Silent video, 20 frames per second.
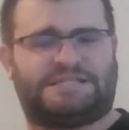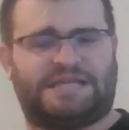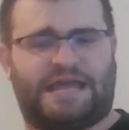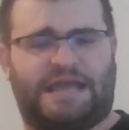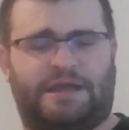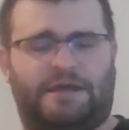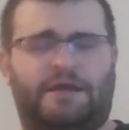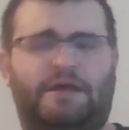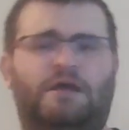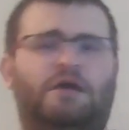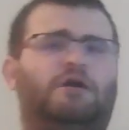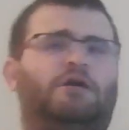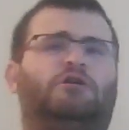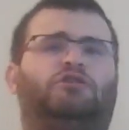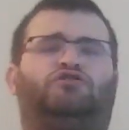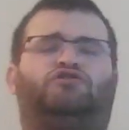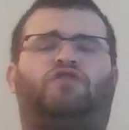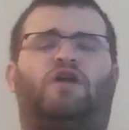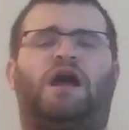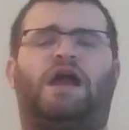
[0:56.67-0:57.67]
ACC,
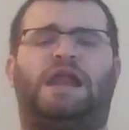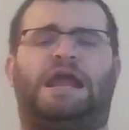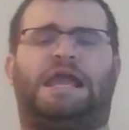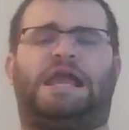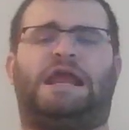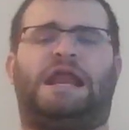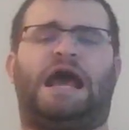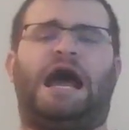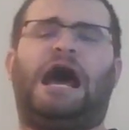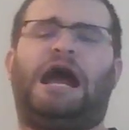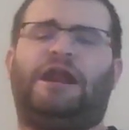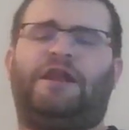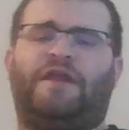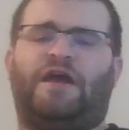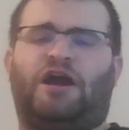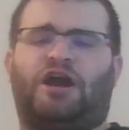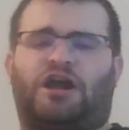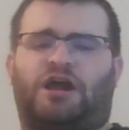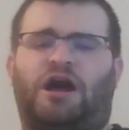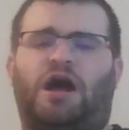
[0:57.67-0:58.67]
trying to get out of
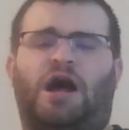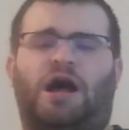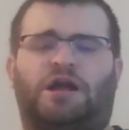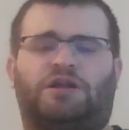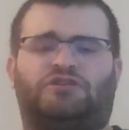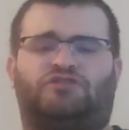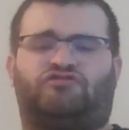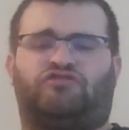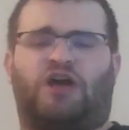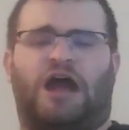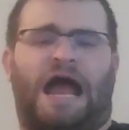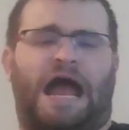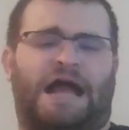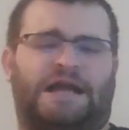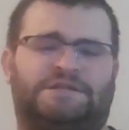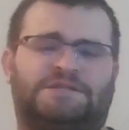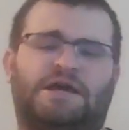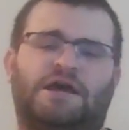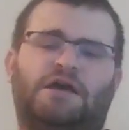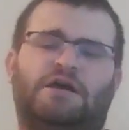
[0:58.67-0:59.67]
their
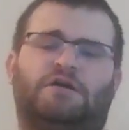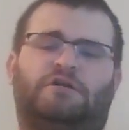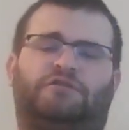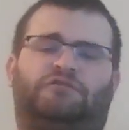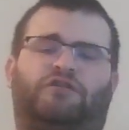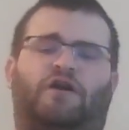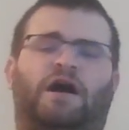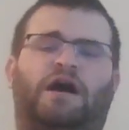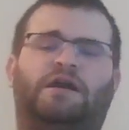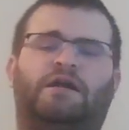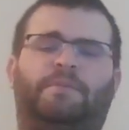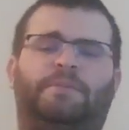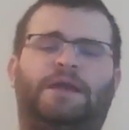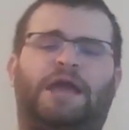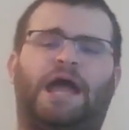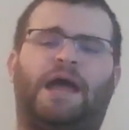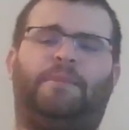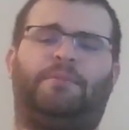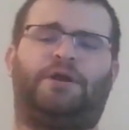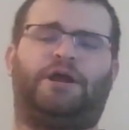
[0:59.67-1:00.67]
contract, trying to be
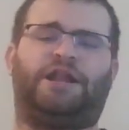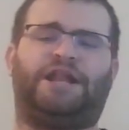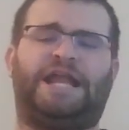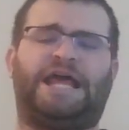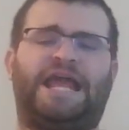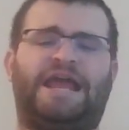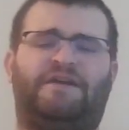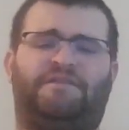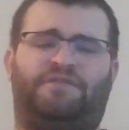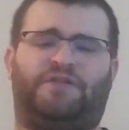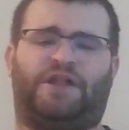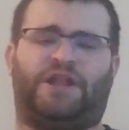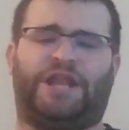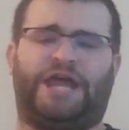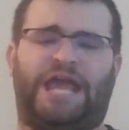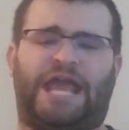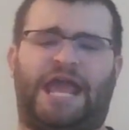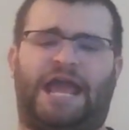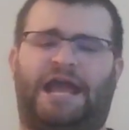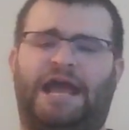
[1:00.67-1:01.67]
able to leave the
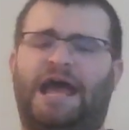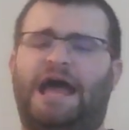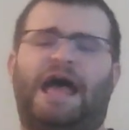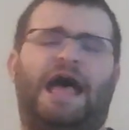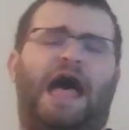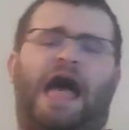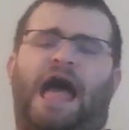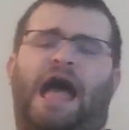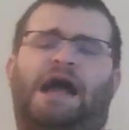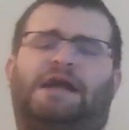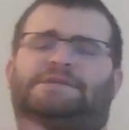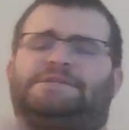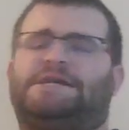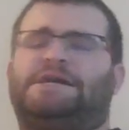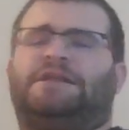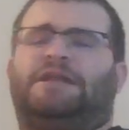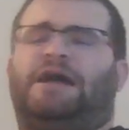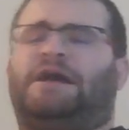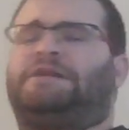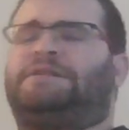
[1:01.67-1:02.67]
league, acting
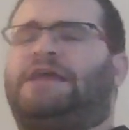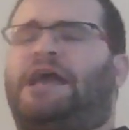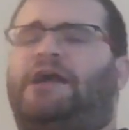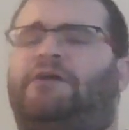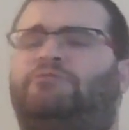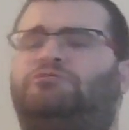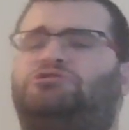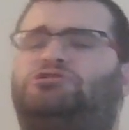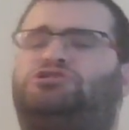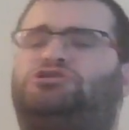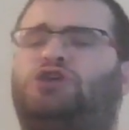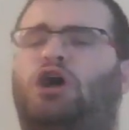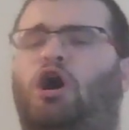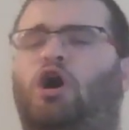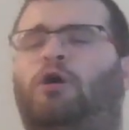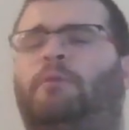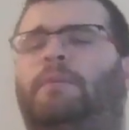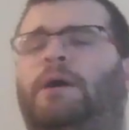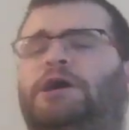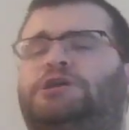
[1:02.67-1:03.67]
like they were
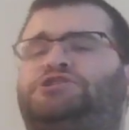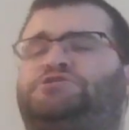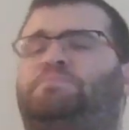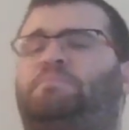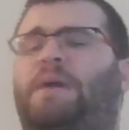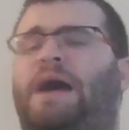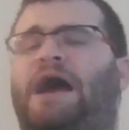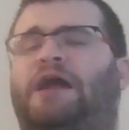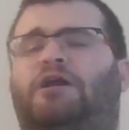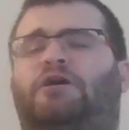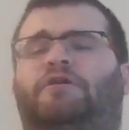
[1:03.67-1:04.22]
so much better